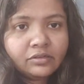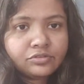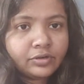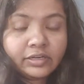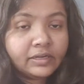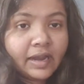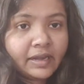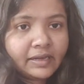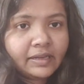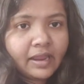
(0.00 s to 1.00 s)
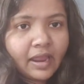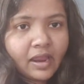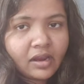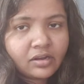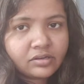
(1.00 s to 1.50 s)

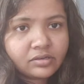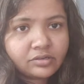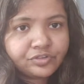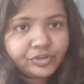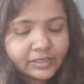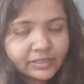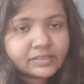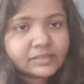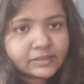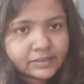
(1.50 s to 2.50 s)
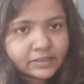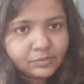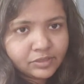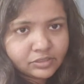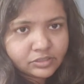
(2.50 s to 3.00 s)
reading is 60
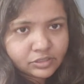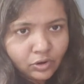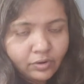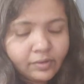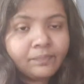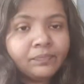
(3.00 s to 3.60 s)
minutes long,